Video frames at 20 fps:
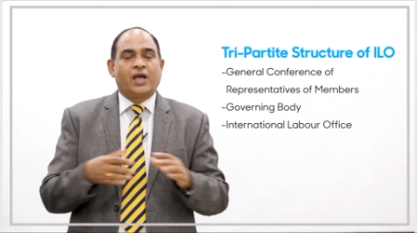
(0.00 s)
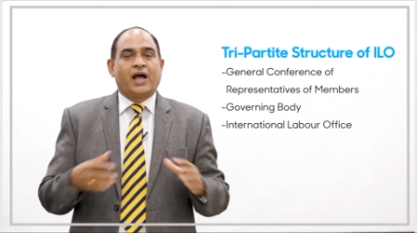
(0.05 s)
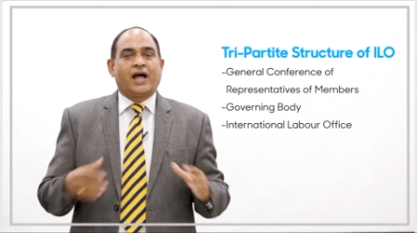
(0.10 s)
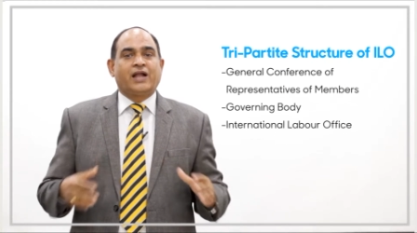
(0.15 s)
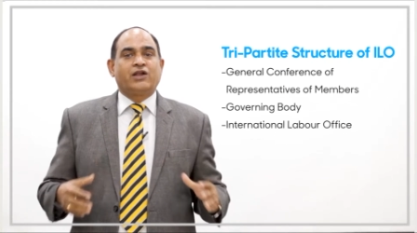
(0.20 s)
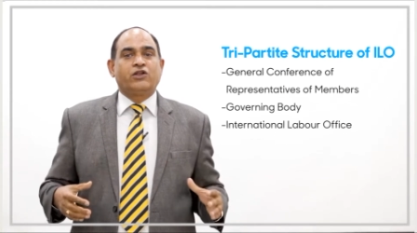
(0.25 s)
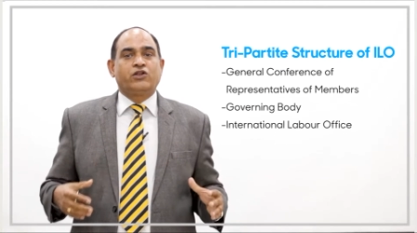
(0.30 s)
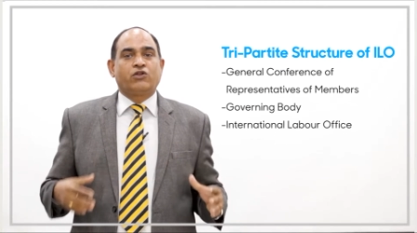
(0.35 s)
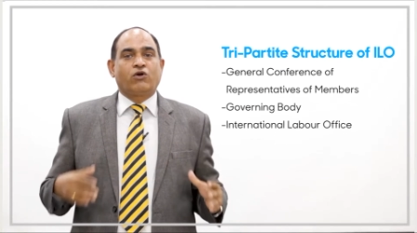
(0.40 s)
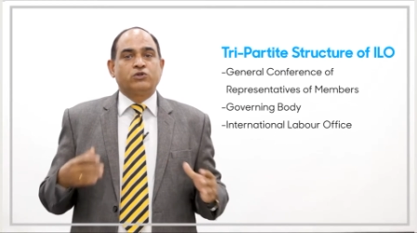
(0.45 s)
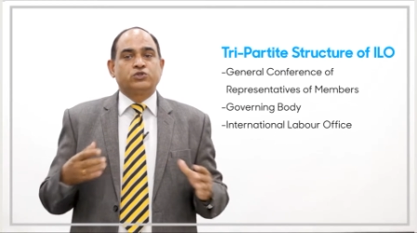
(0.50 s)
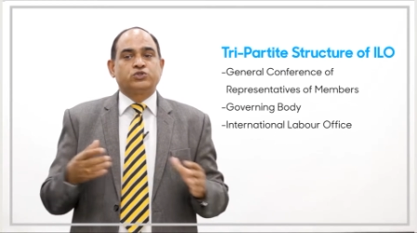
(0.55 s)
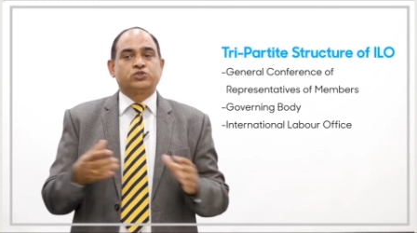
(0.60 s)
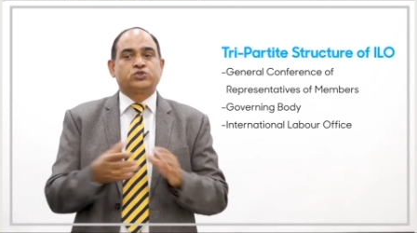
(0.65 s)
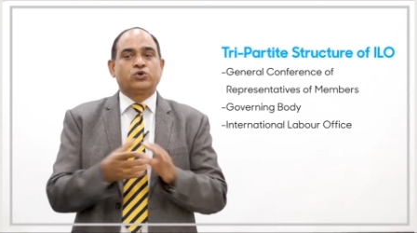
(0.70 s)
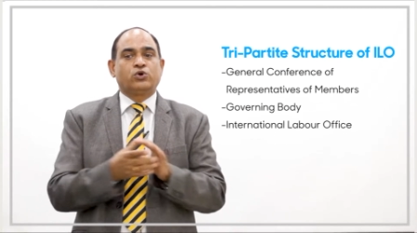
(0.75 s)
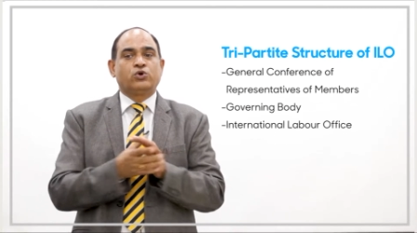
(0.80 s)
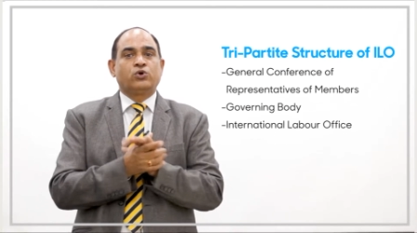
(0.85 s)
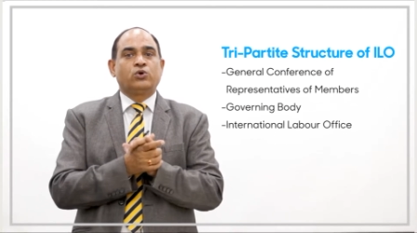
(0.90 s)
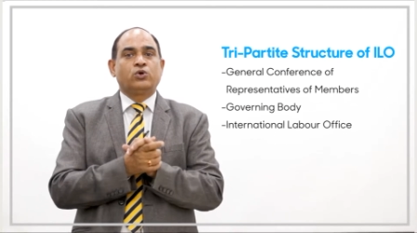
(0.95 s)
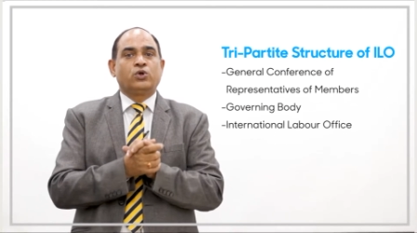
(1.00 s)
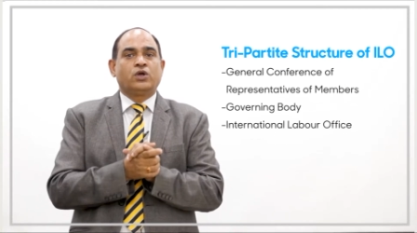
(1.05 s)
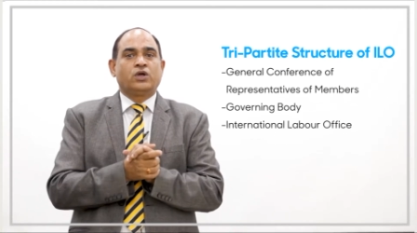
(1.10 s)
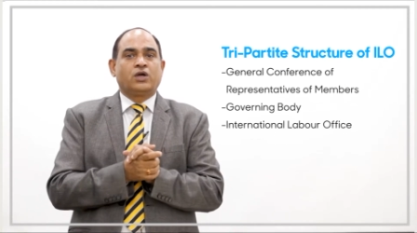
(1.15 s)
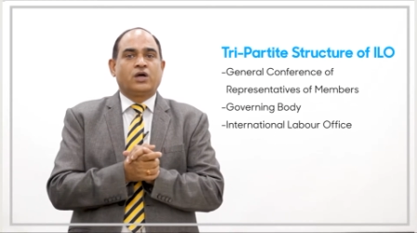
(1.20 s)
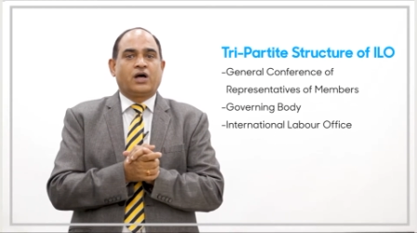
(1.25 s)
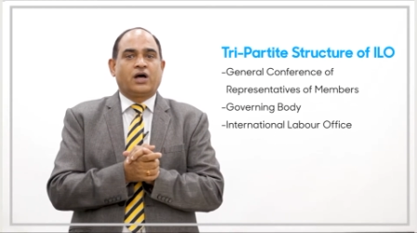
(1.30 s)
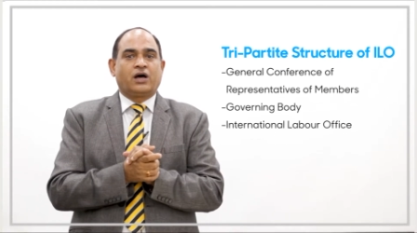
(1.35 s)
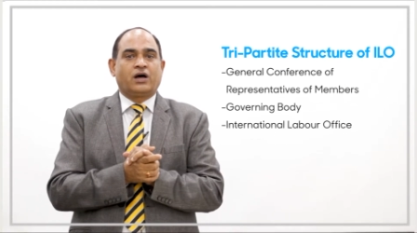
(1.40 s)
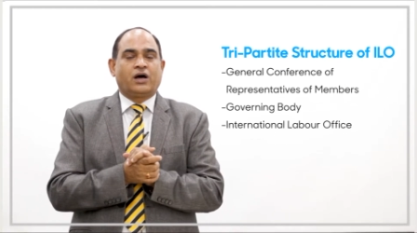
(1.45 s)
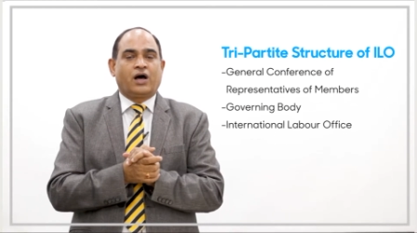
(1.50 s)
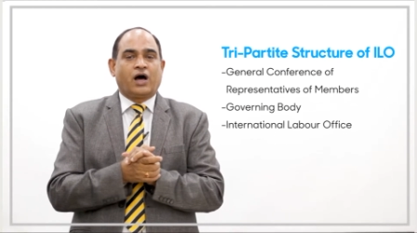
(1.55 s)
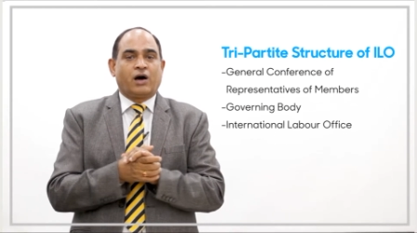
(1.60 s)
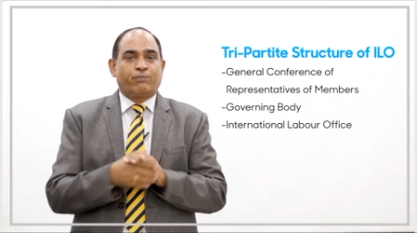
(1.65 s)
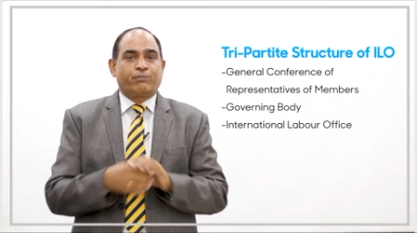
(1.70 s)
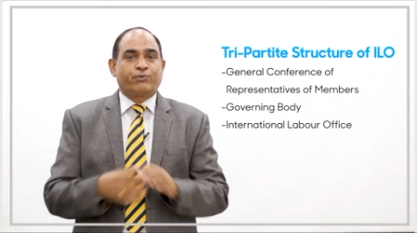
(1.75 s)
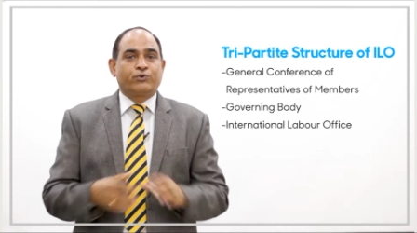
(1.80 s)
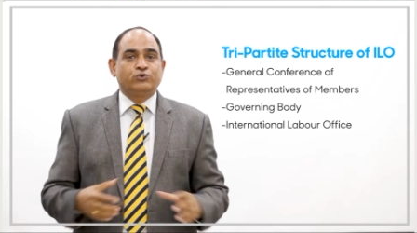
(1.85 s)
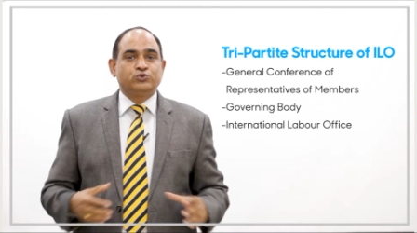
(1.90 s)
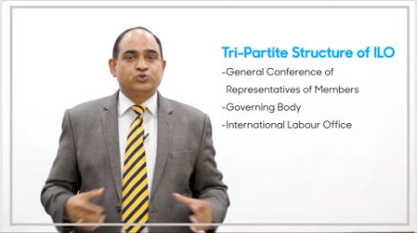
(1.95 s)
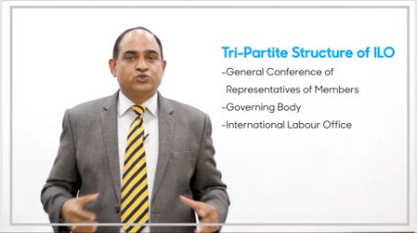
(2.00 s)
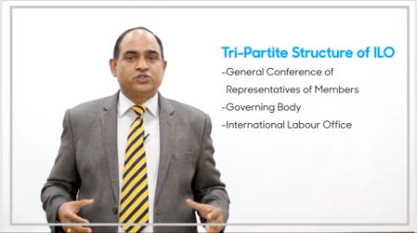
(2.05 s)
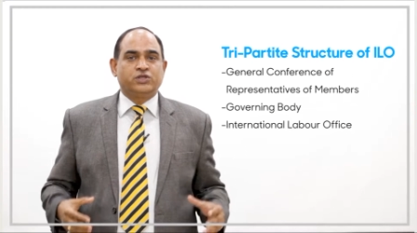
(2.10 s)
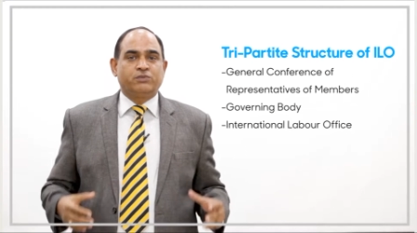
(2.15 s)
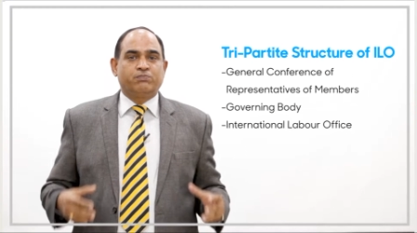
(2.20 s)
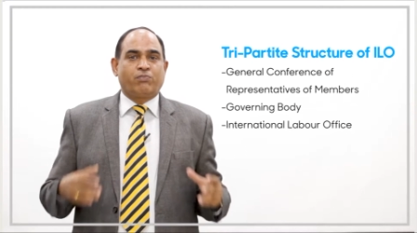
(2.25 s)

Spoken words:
and it also approves the